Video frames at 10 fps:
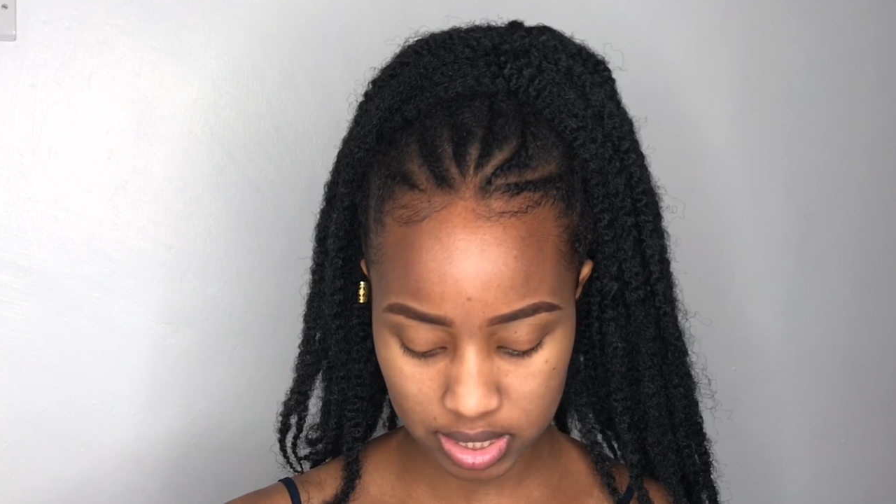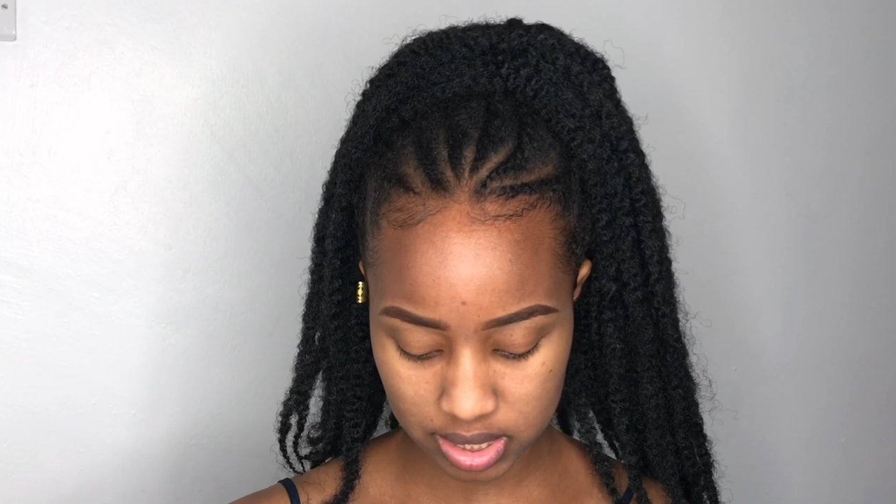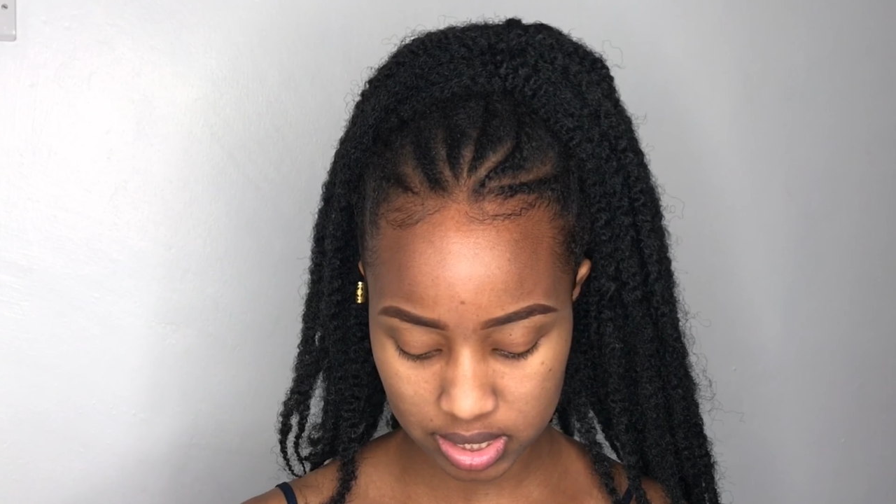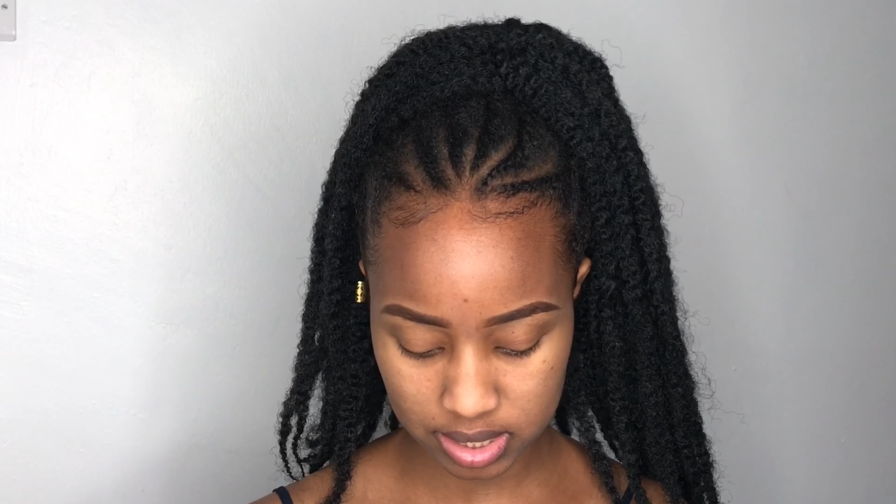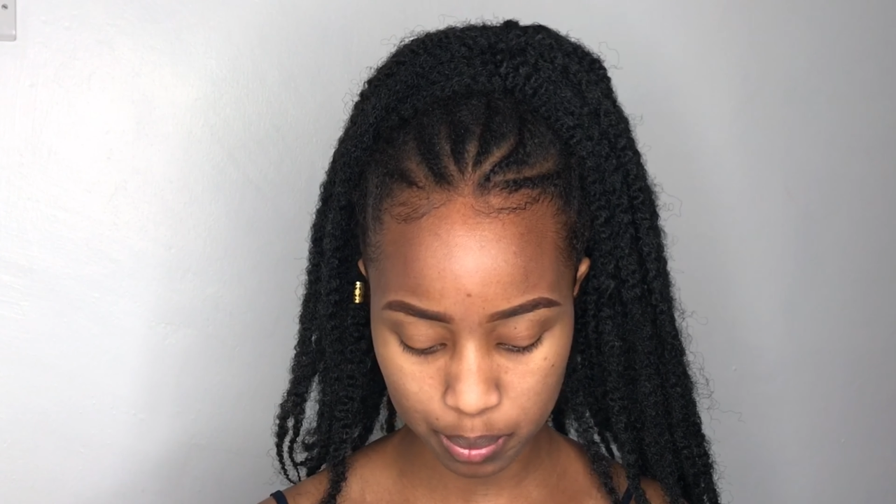This
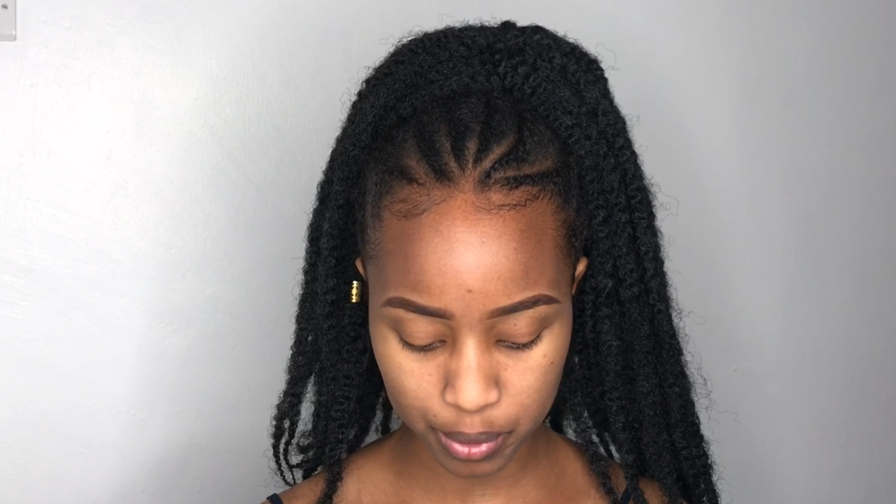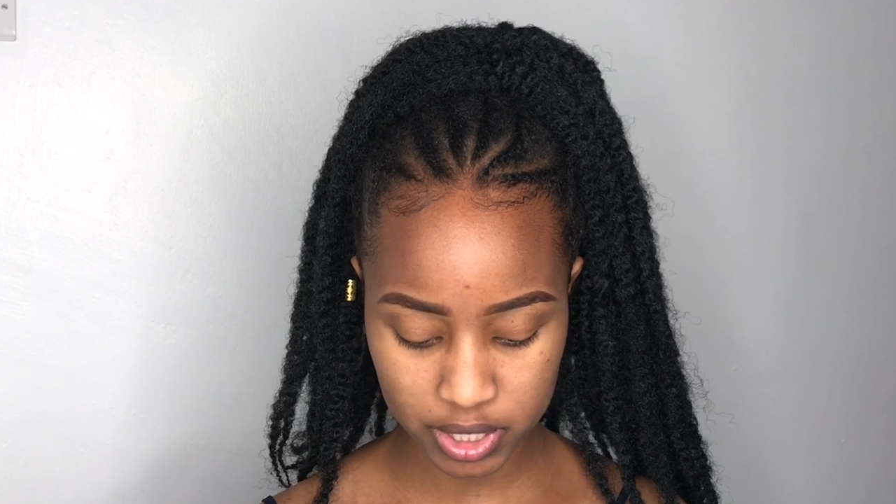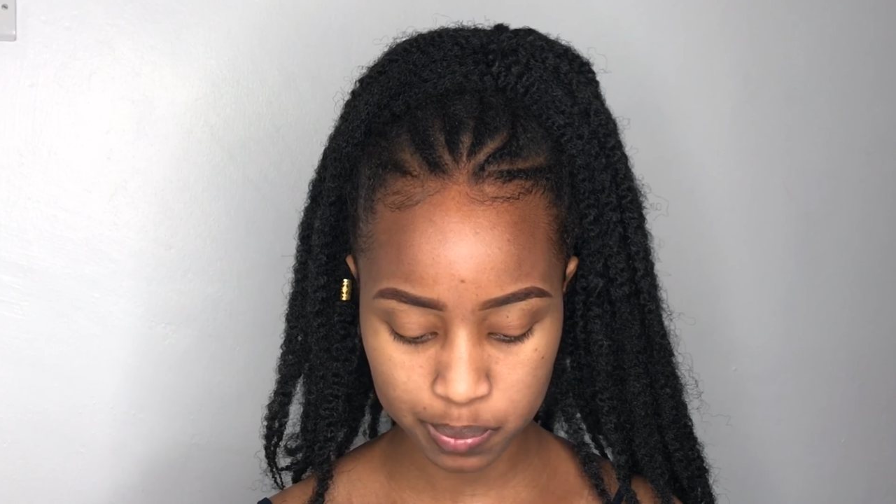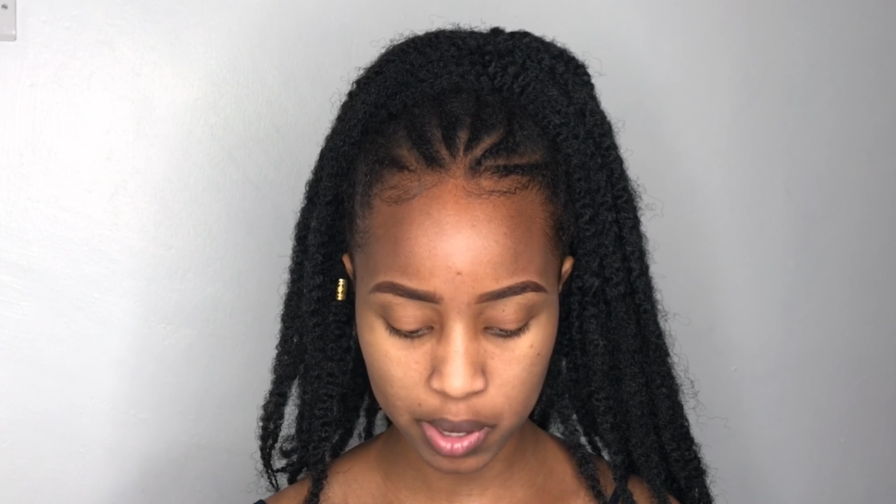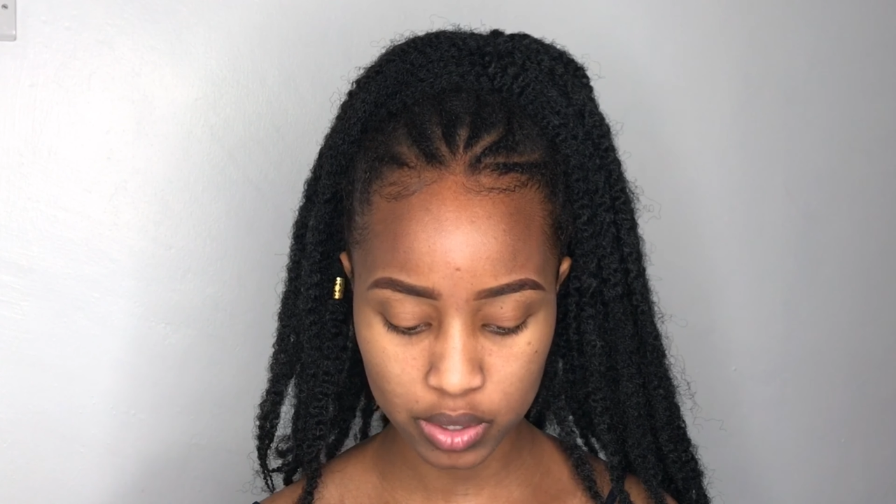is the
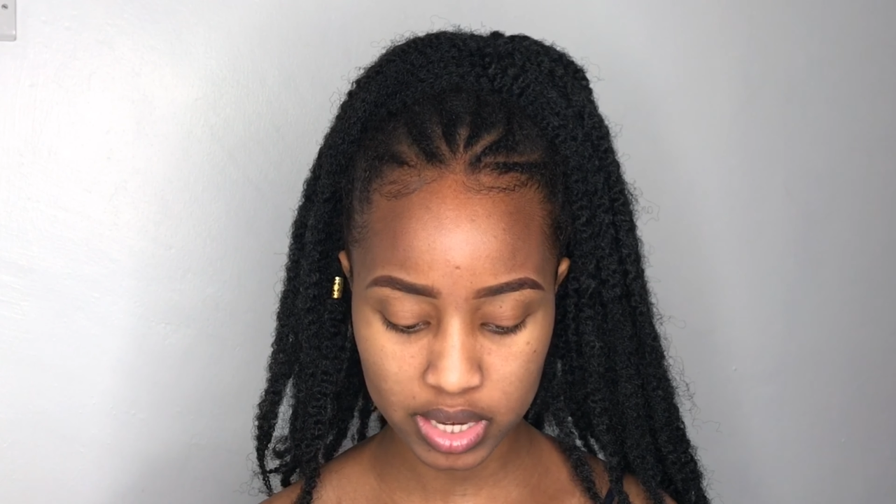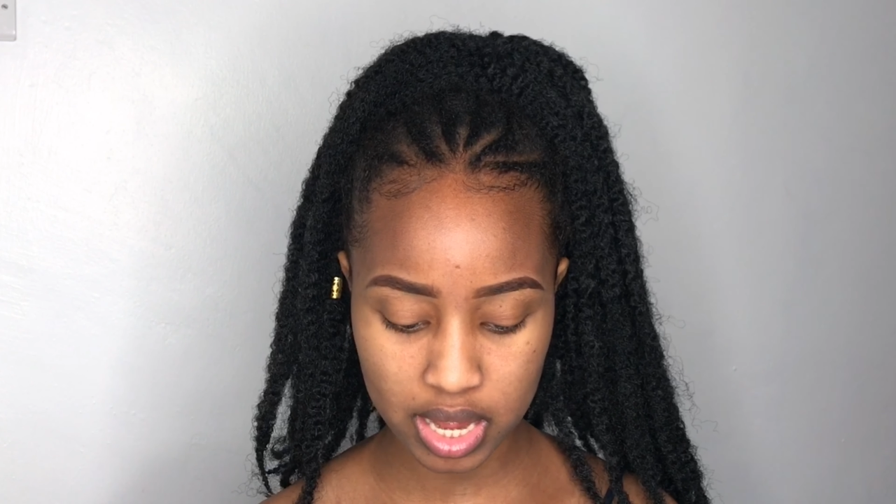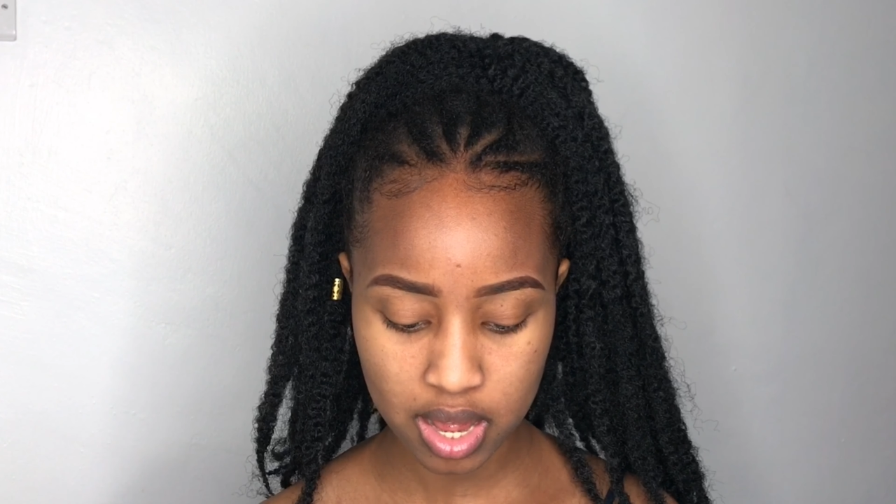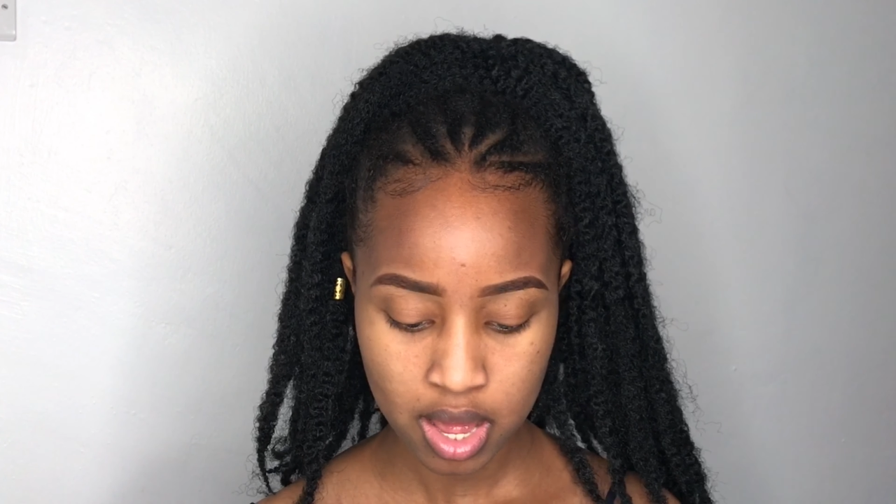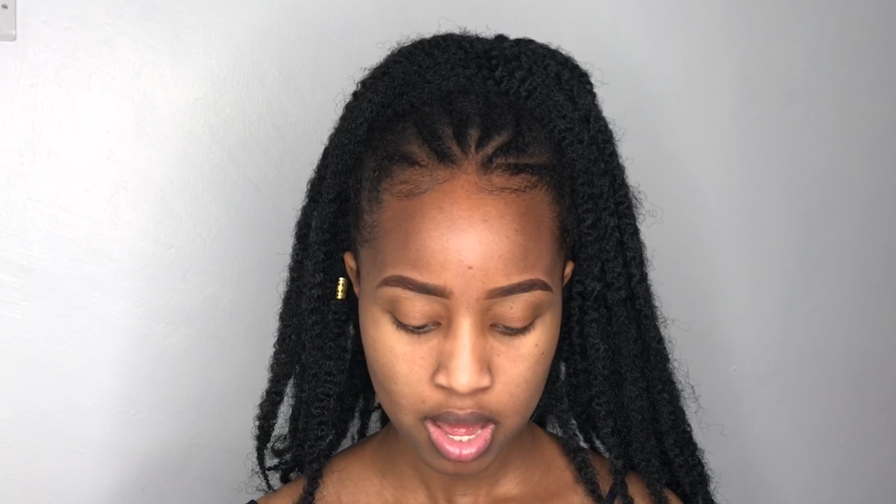pressed powder